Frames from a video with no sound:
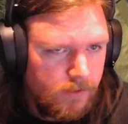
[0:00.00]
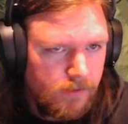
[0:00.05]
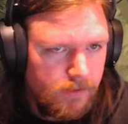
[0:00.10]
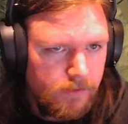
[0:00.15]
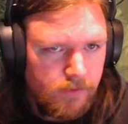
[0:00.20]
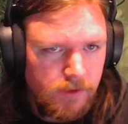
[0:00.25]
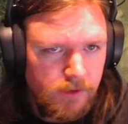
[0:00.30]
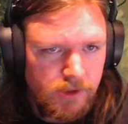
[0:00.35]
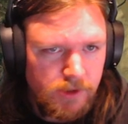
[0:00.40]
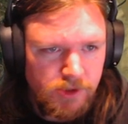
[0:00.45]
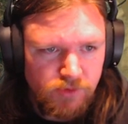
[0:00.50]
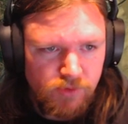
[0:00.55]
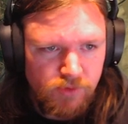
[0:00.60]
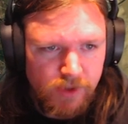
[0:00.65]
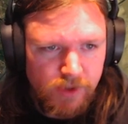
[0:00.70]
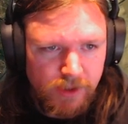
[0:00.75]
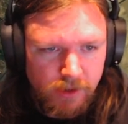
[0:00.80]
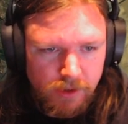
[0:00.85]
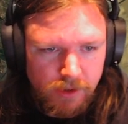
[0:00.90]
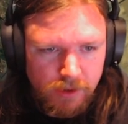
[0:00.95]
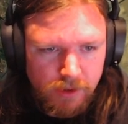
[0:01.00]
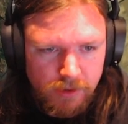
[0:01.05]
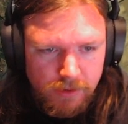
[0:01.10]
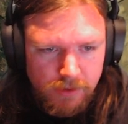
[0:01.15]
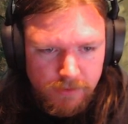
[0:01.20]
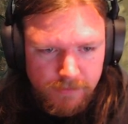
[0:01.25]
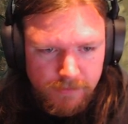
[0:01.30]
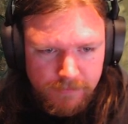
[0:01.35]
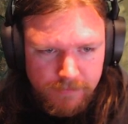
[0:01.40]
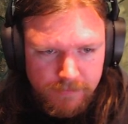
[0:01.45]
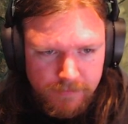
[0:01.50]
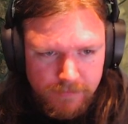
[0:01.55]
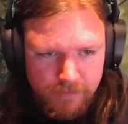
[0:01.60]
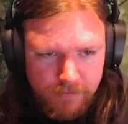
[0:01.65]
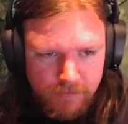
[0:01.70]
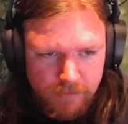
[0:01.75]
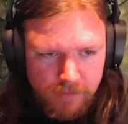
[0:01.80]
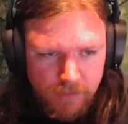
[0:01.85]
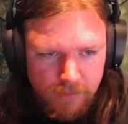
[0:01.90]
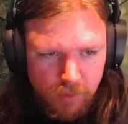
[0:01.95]
They're just regular.
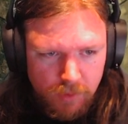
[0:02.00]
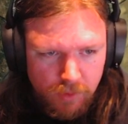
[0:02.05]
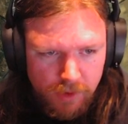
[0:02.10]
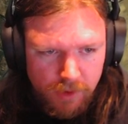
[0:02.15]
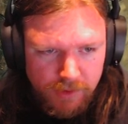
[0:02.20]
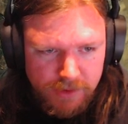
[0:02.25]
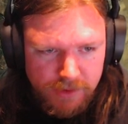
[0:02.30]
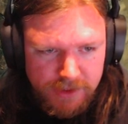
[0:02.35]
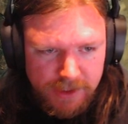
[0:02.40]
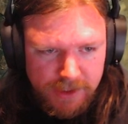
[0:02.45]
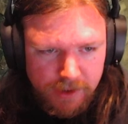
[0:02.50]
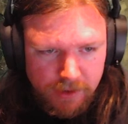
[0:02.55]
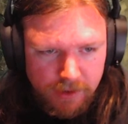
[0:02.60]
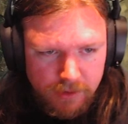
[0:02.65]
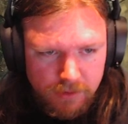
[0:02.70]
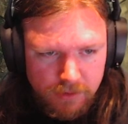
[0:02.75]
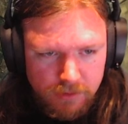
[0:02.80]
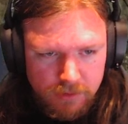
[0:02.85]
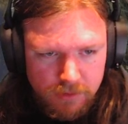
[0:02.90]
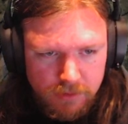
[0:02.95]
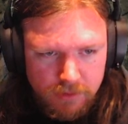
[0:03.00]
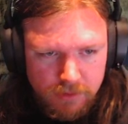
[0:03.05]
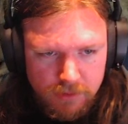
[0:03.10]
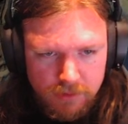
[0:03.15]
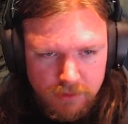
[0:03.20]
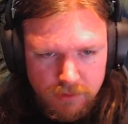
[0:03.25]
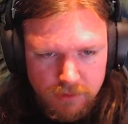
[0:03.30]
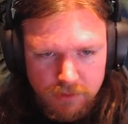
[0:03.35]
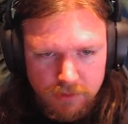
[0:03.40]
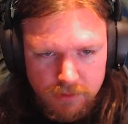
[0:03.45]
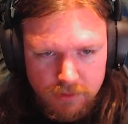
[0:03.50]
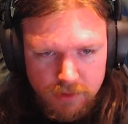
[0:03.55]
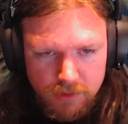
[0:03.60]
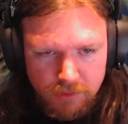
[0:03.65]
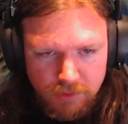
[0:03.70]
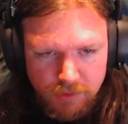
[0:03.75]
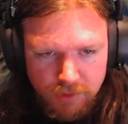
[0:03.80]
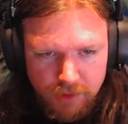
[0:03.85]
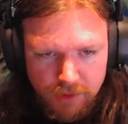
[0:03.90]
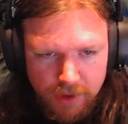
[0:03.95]
Why are you attacking?
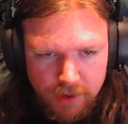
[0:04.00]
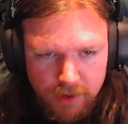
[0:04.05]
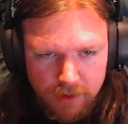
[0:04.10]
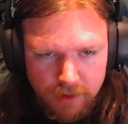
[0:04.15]
Don't do that.